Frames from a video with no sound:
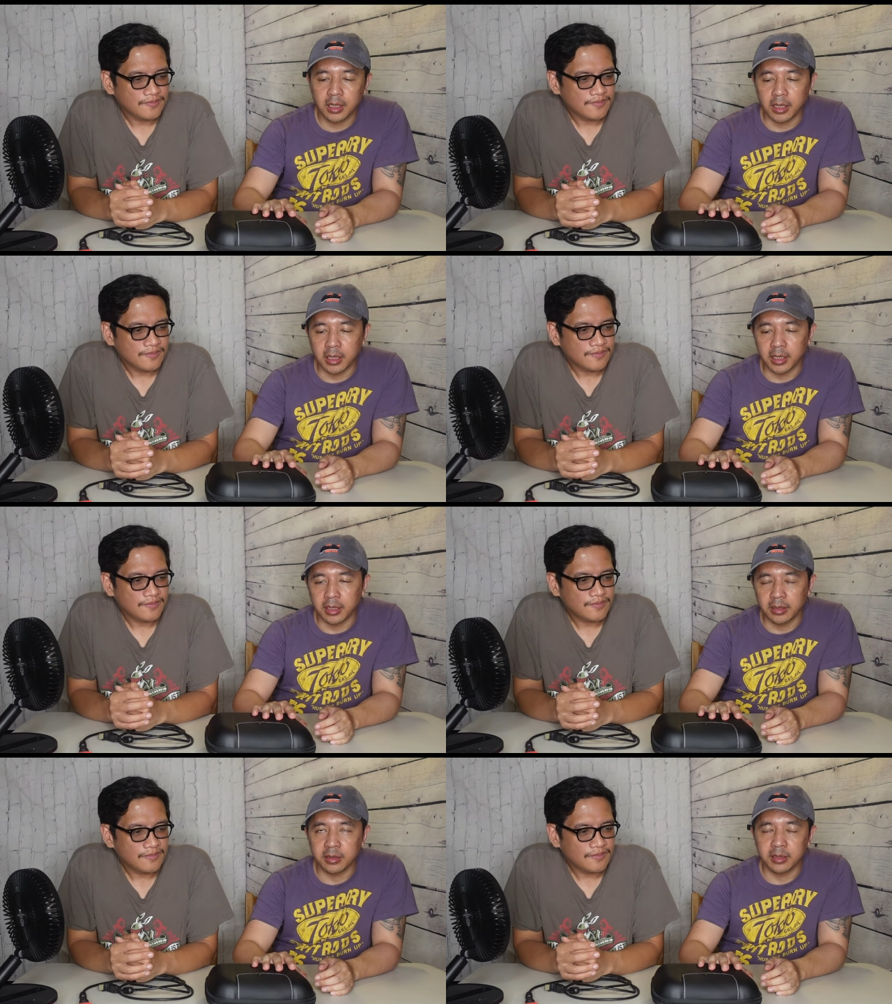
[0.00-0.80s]

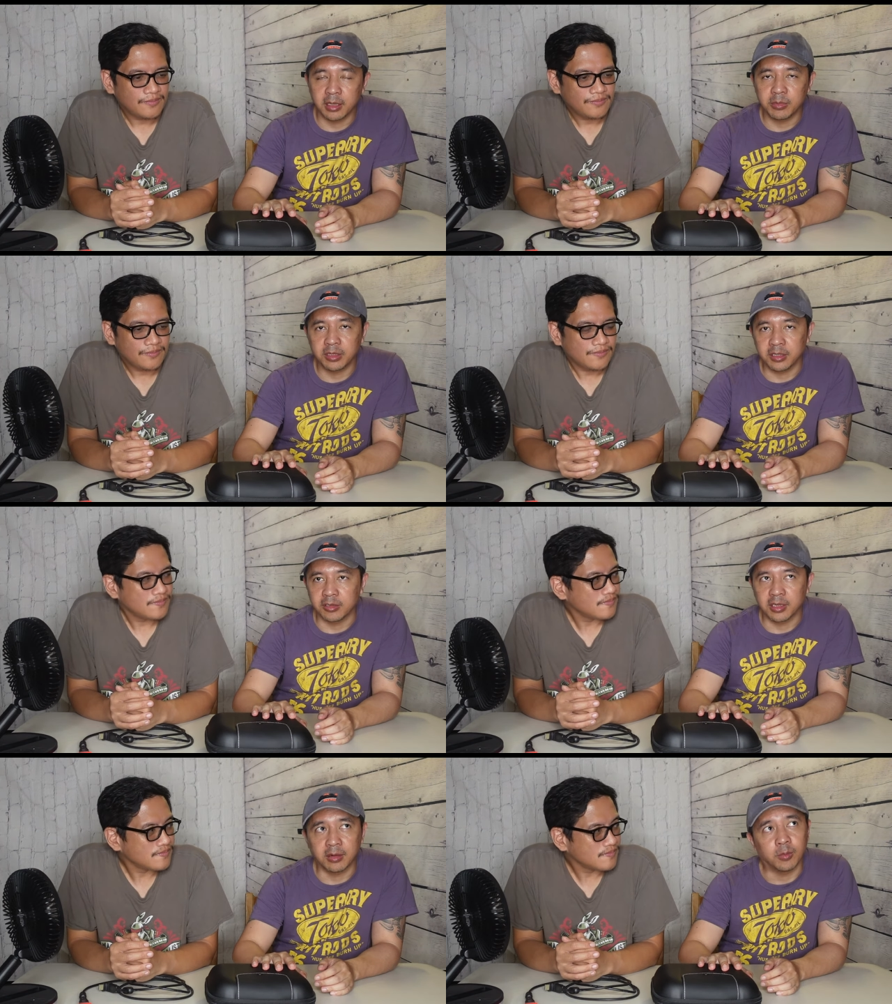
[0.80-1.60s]
Speaker 1: And Nebula,
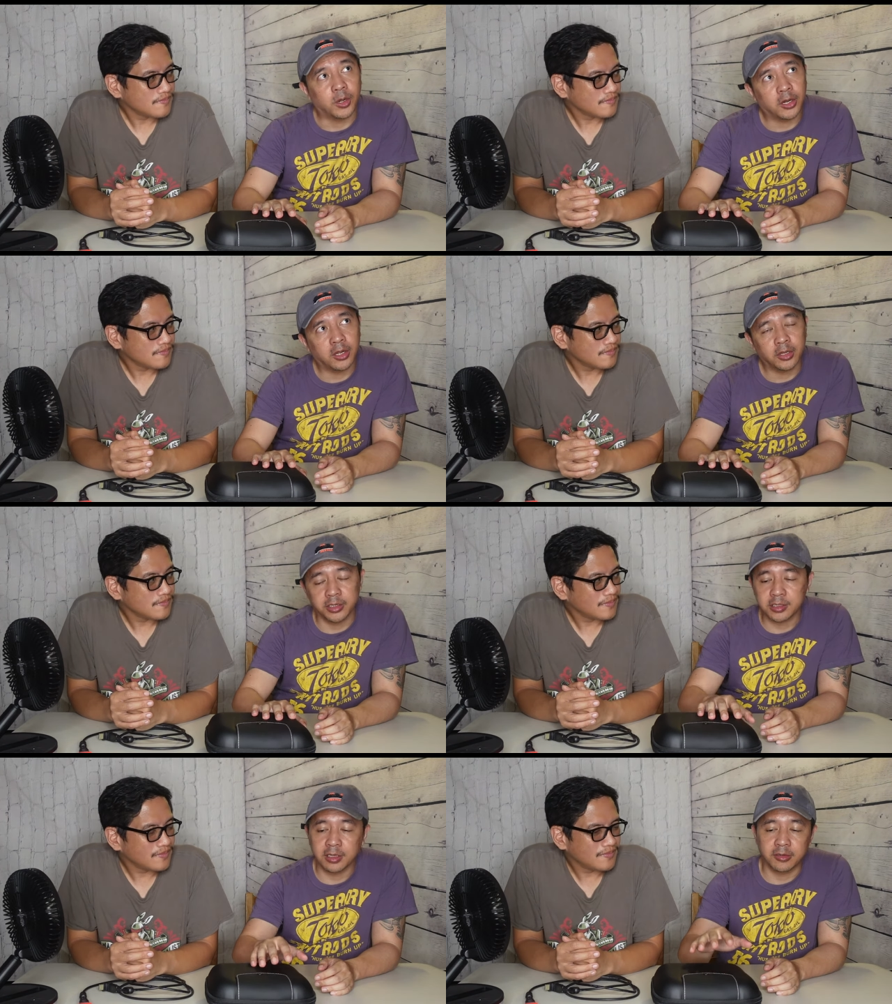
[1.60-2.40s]
you need a wall.
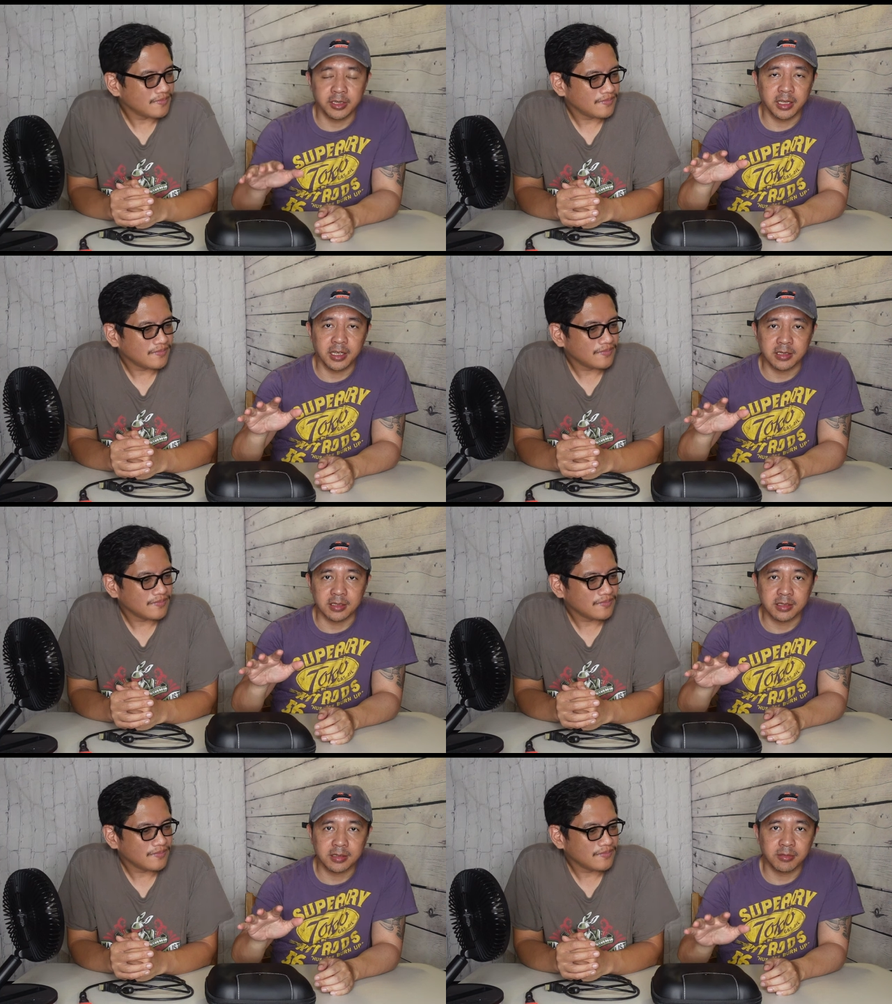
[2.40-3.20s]
This thing already has
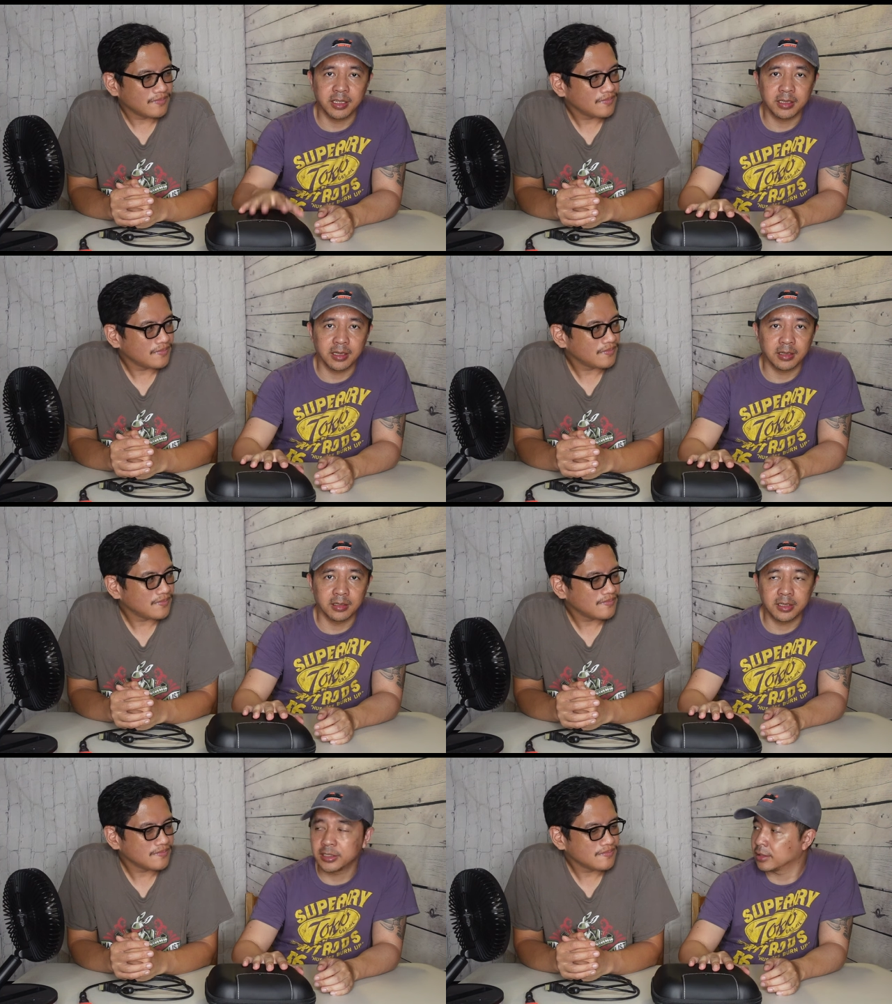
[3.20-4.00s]
a screen that
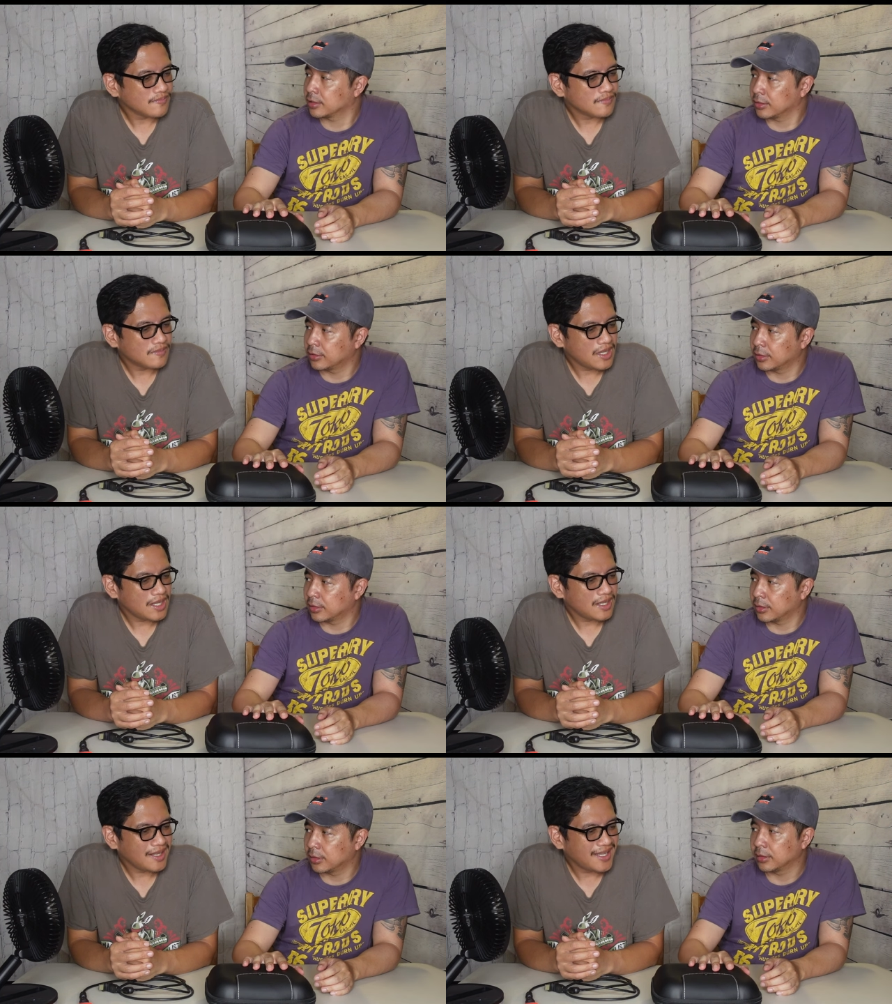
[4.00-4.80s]
enlarges your
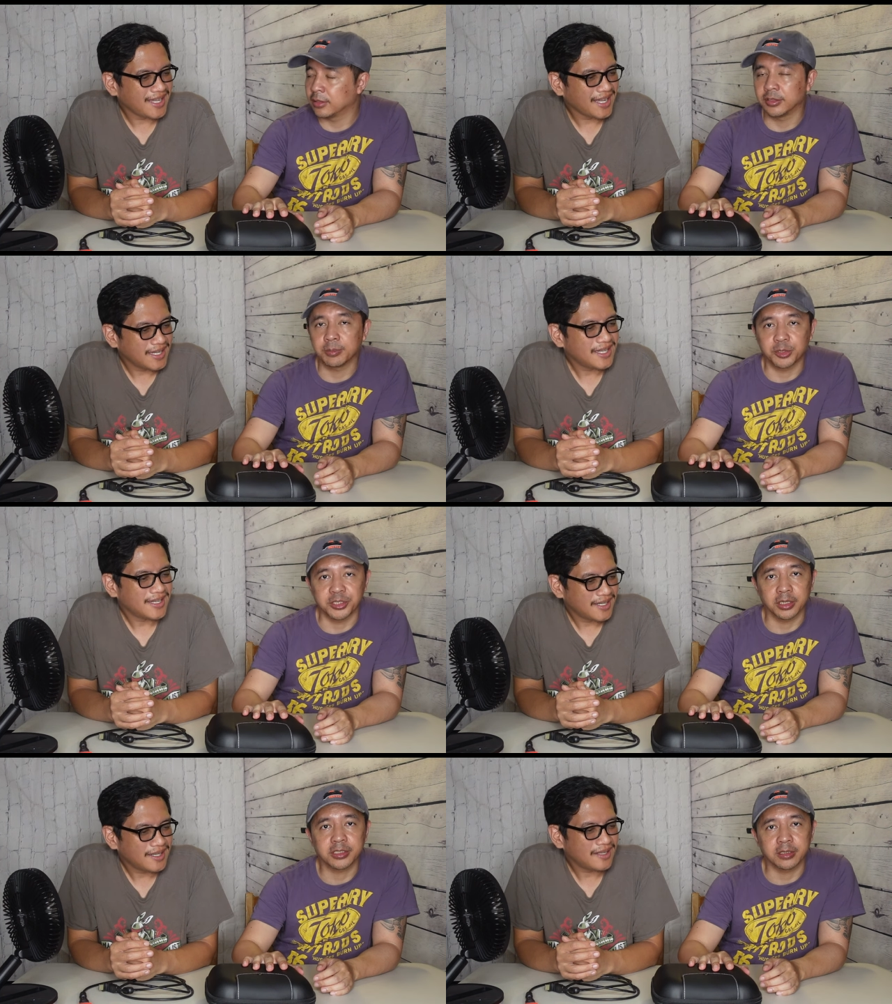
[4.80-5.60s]
you yeah. know, the
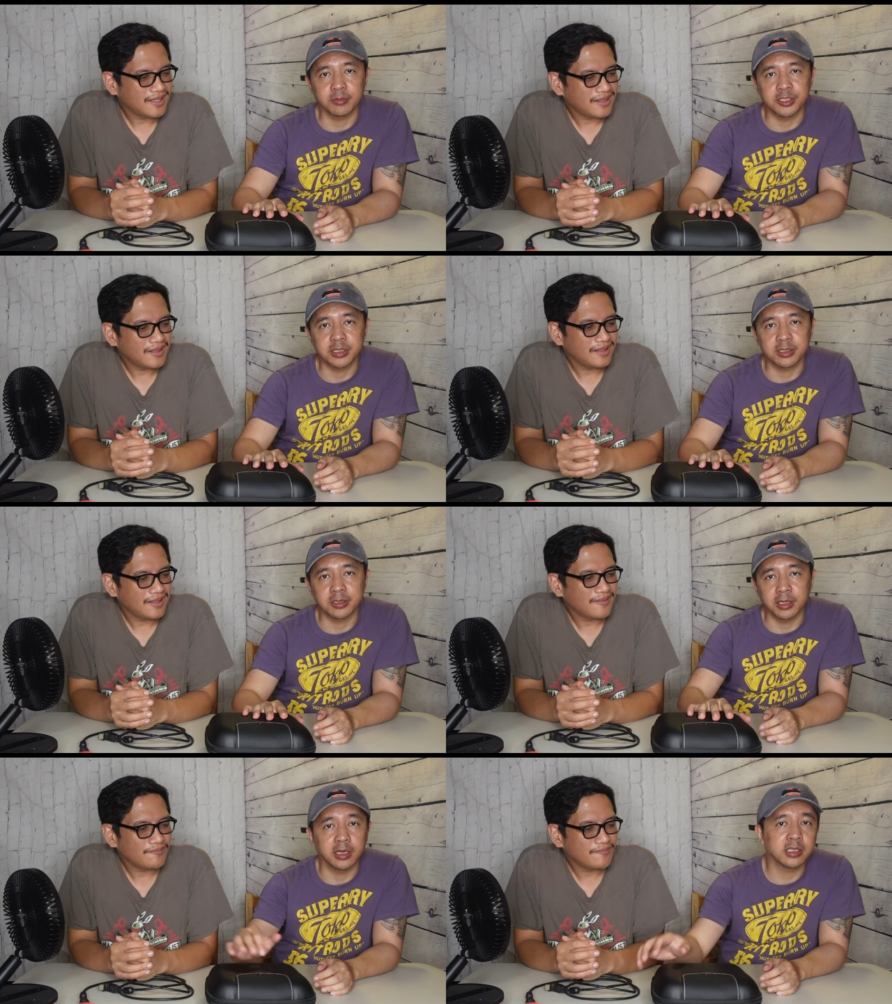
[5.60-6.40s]
projection, which is
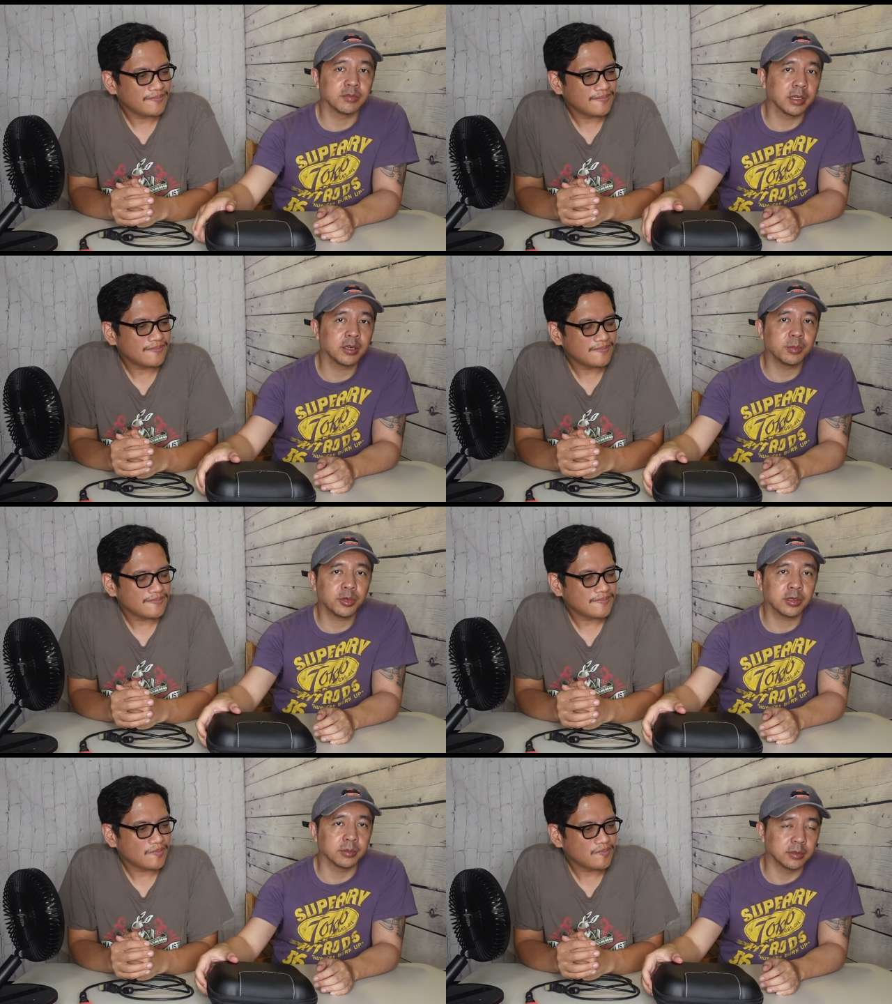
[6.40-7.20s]
good, and it's very
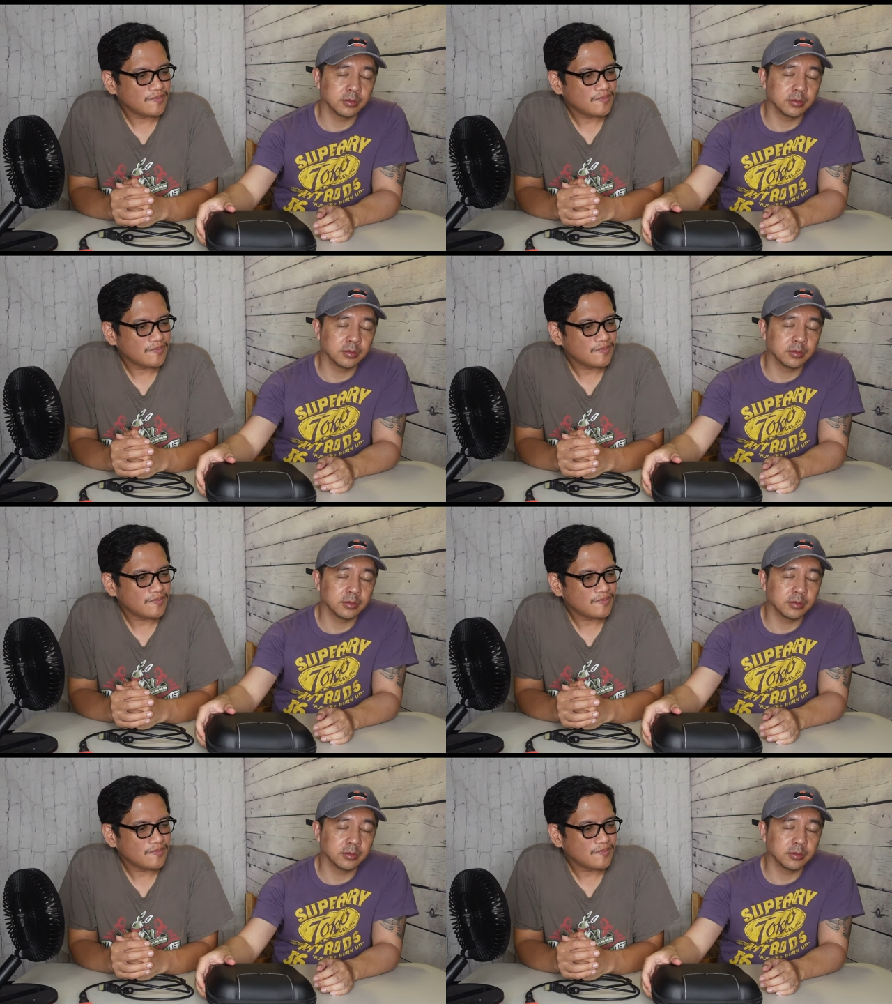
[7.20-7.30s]
portable.